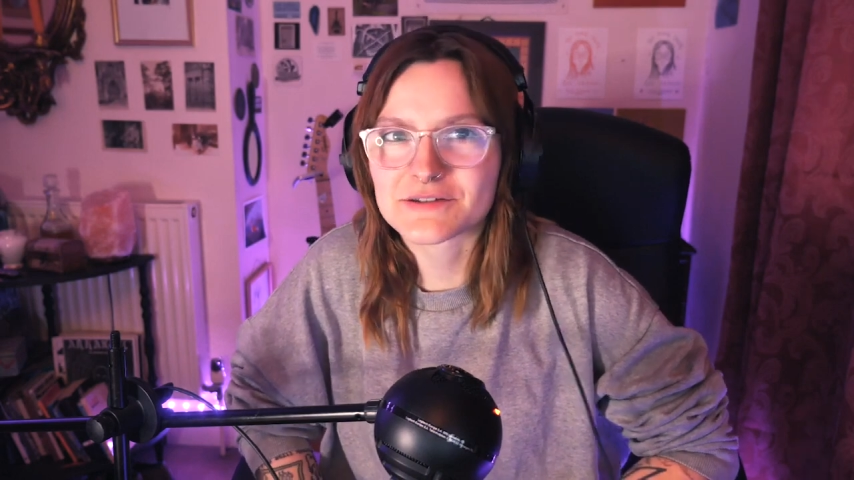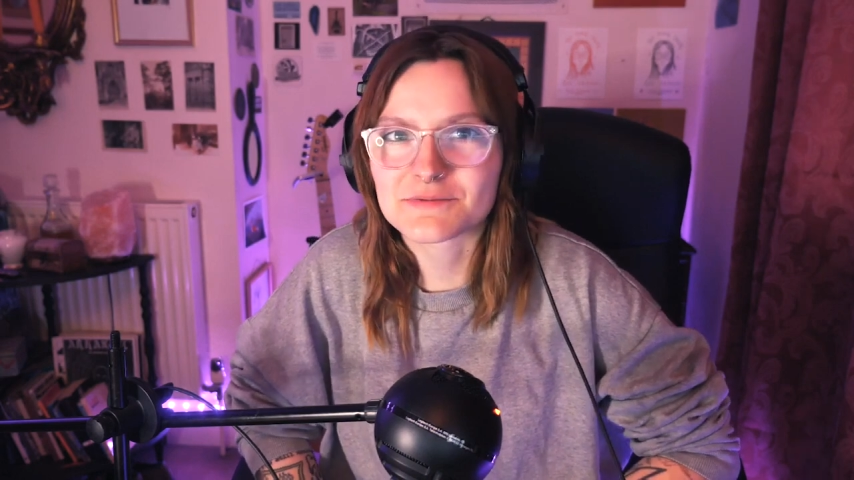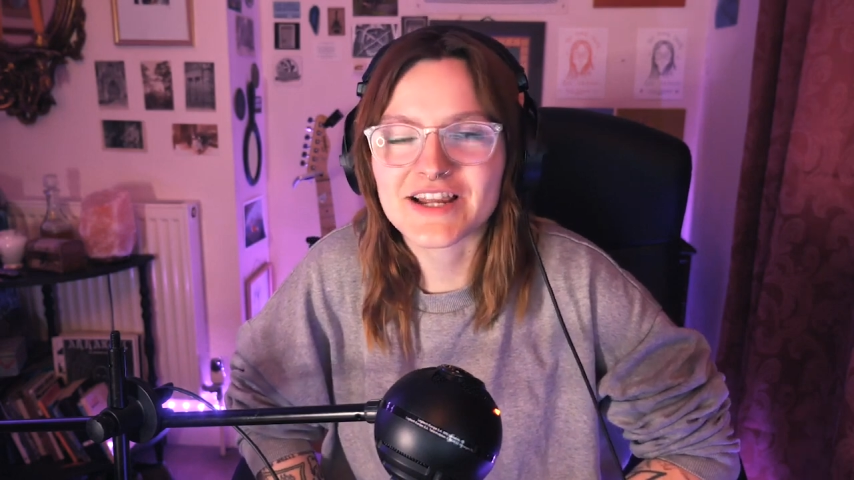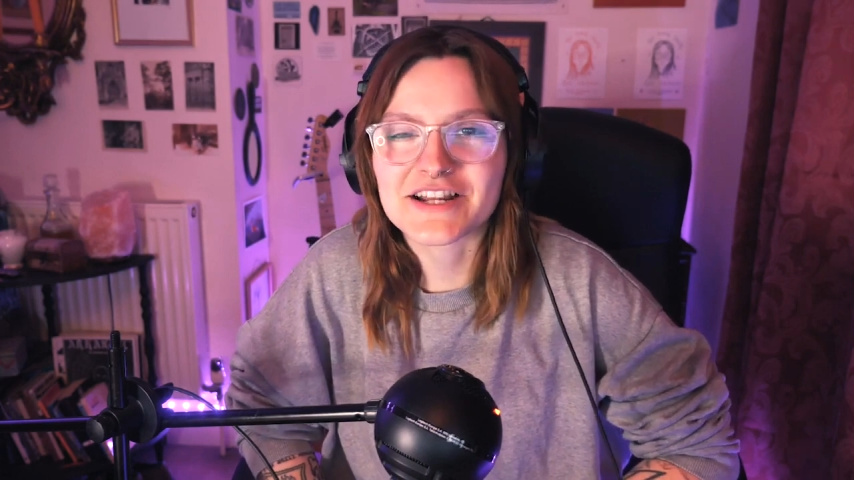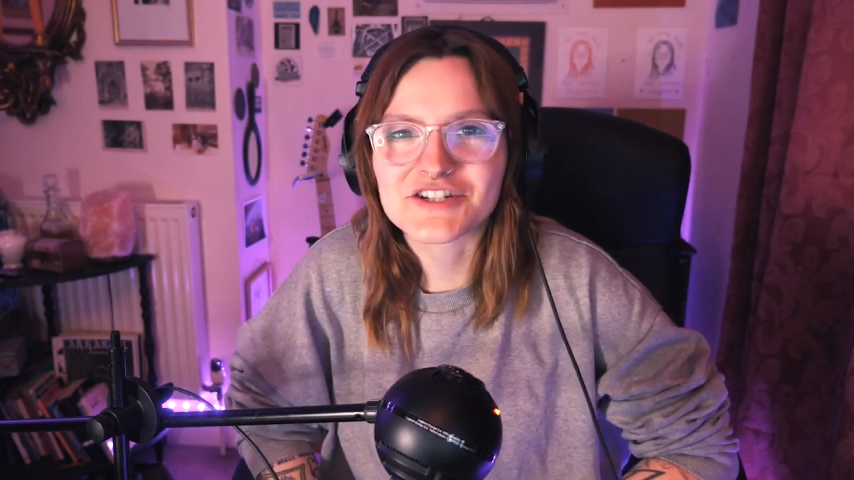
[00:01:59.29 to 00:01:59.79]

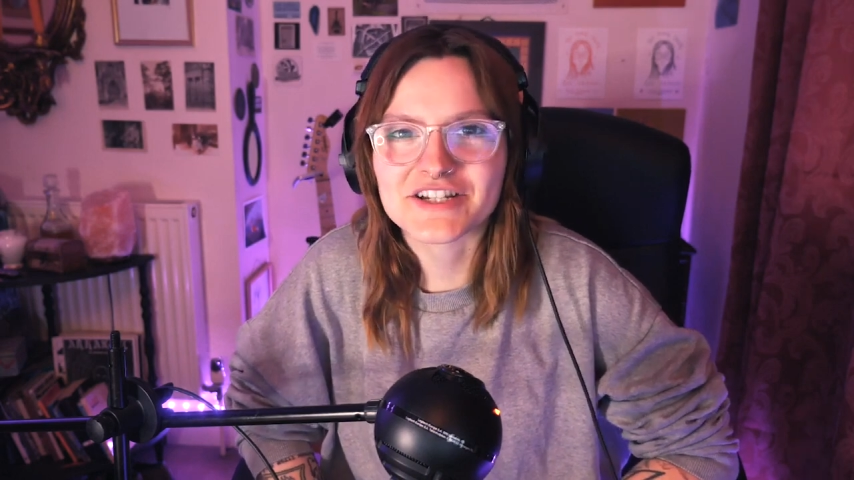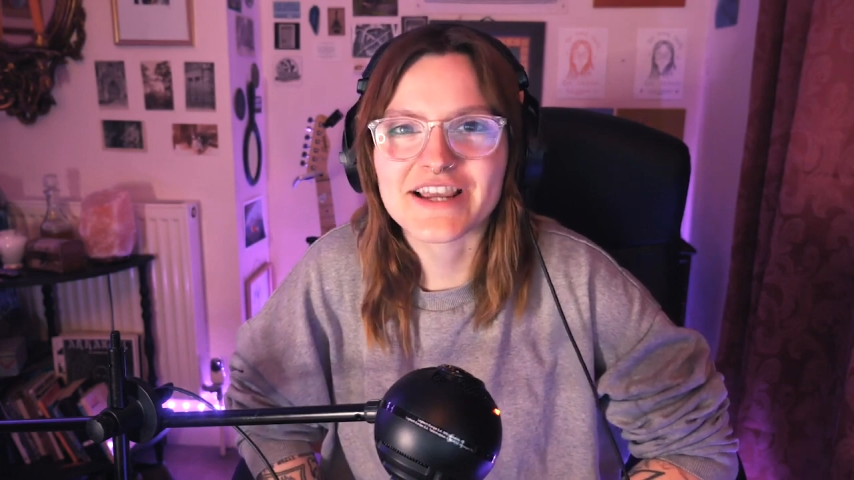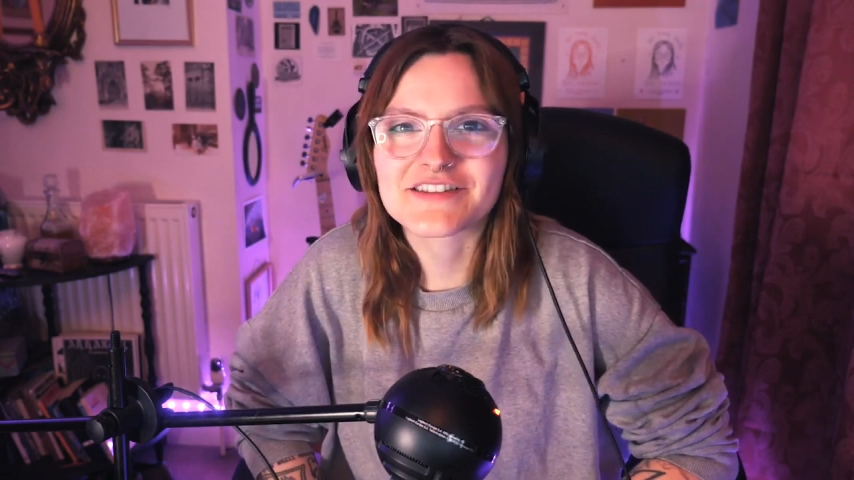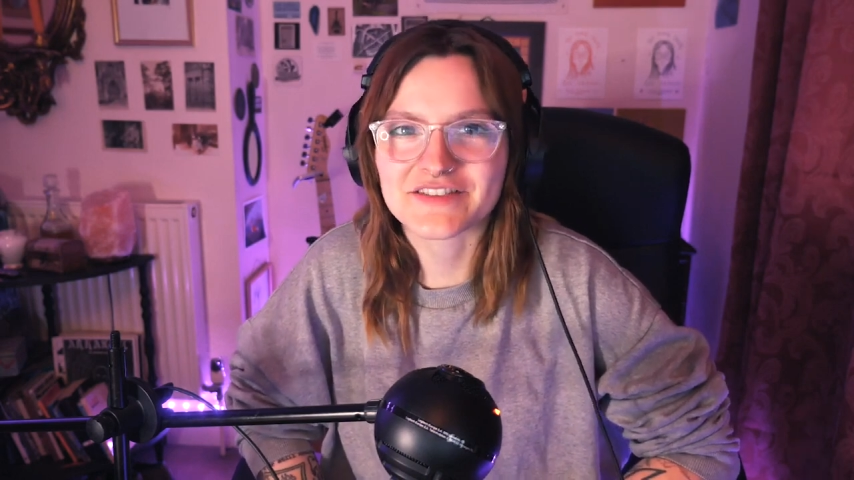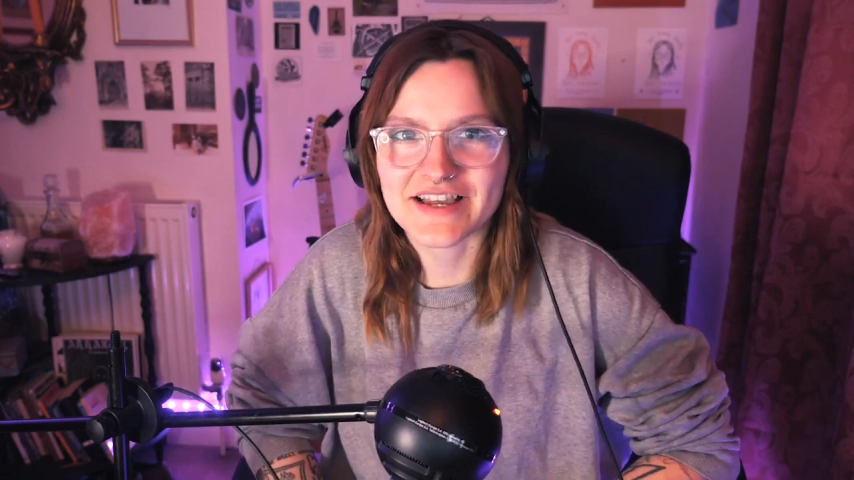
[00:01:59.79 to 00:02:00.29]

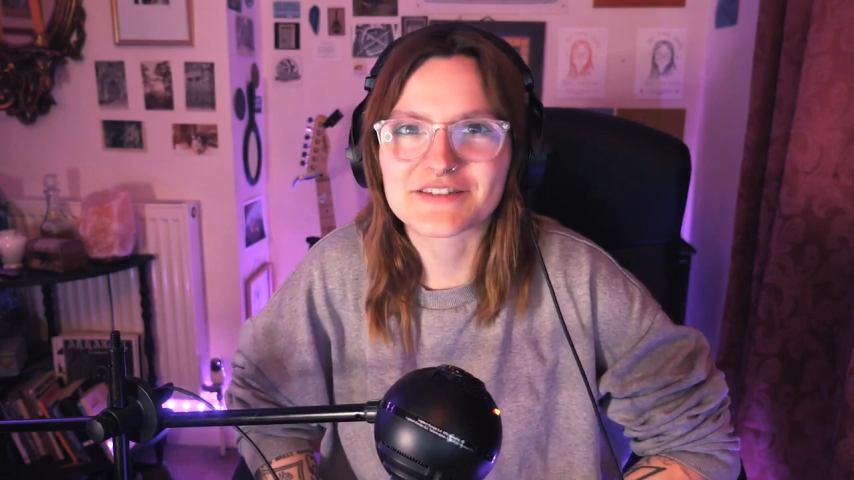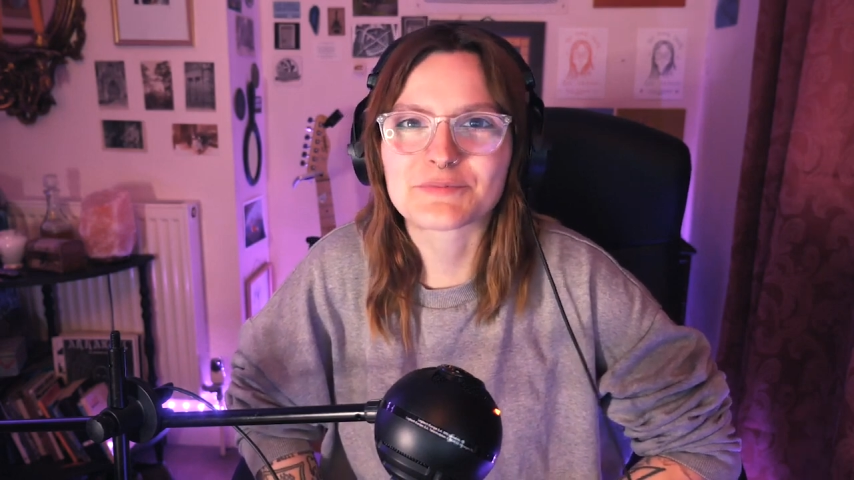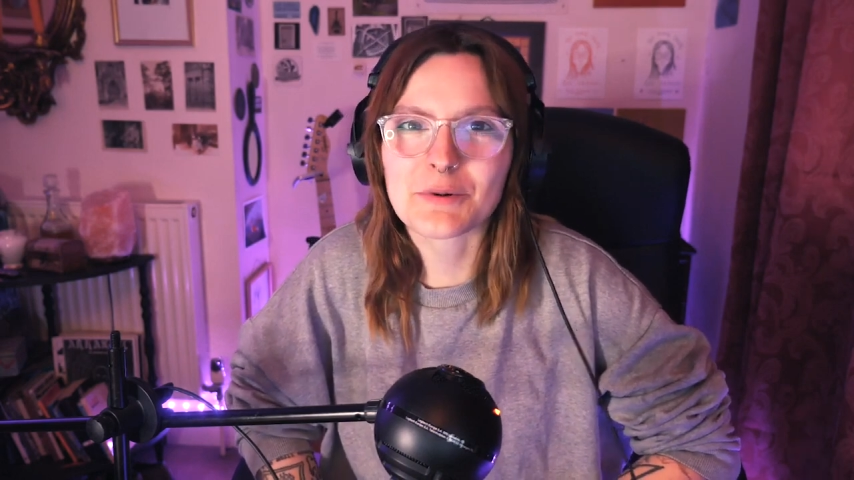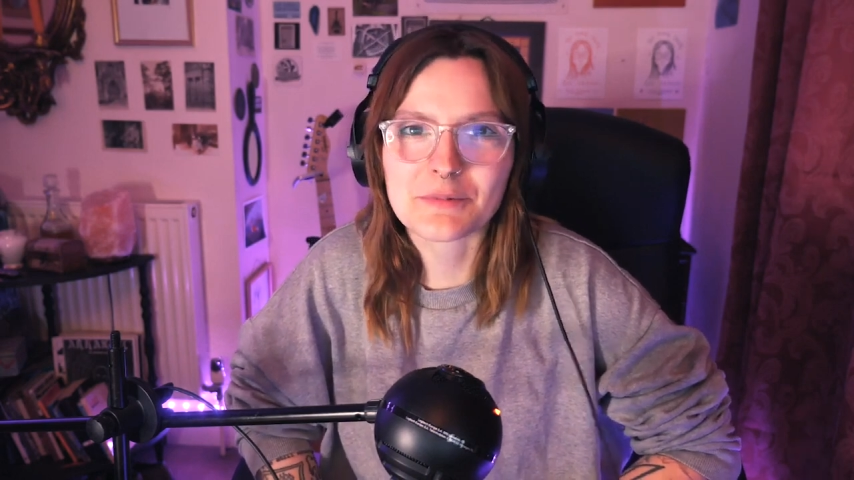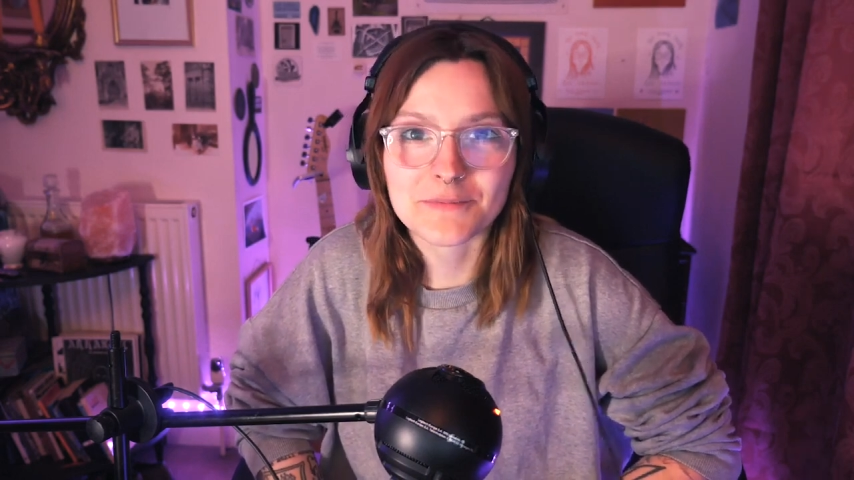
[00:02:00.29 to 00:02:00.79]
substantiate so that's a
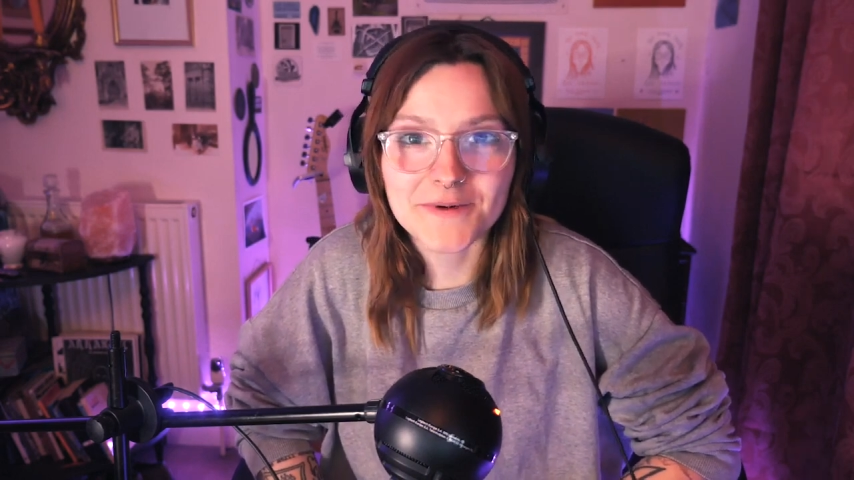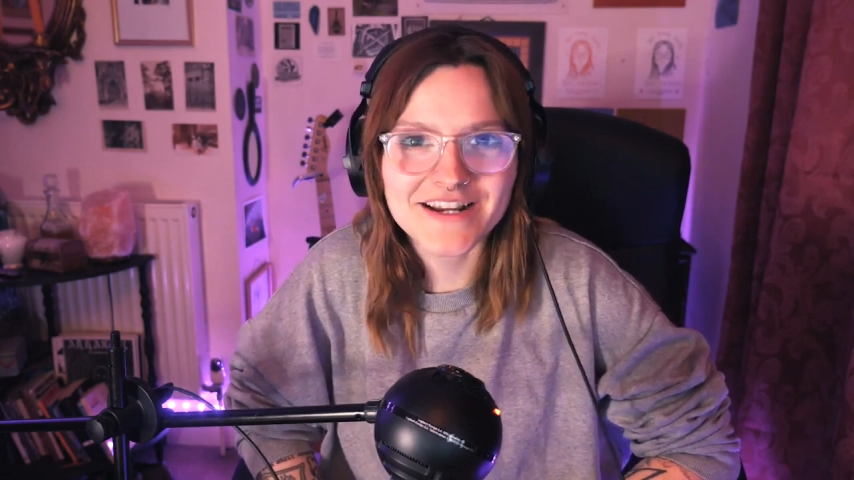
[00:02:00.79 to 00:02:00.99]
problem